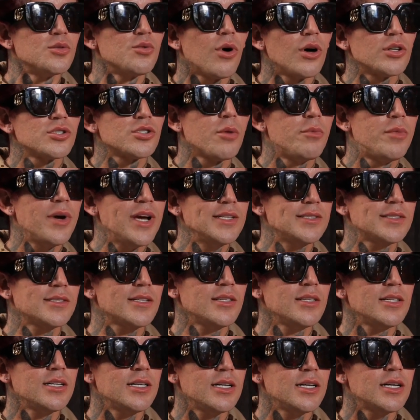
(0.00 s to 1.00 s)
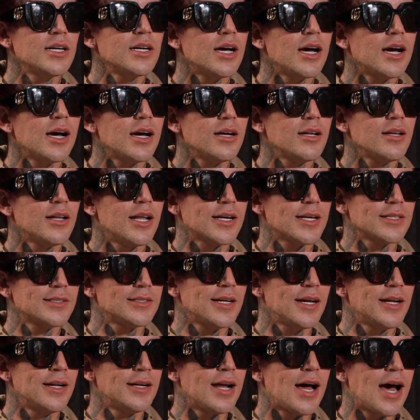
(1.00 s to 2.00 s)
Well, so basically like I
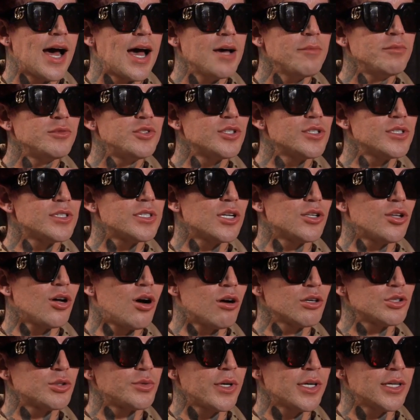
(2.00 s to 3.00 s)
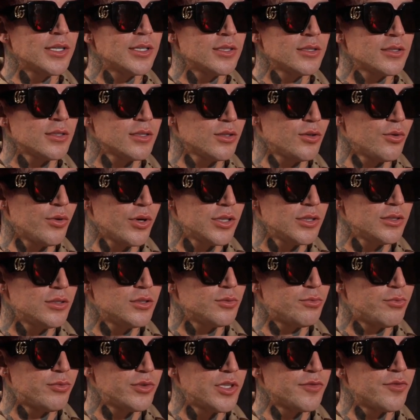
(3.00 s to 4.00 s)
said, I'm just a dog trainer going
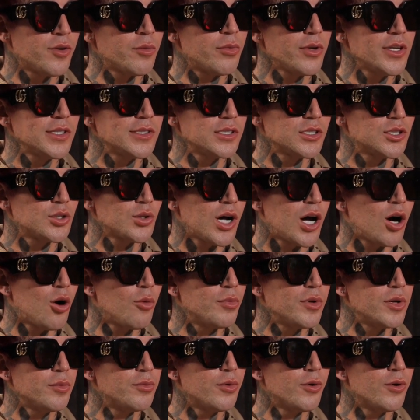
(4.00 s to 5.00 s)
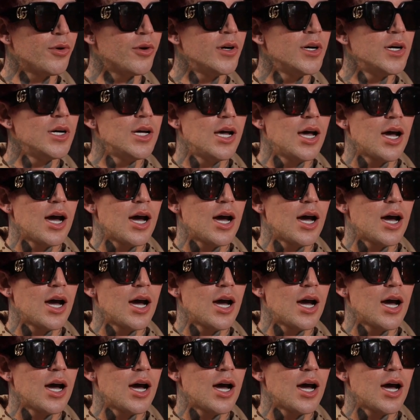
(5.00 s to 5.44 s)
to different places to help people.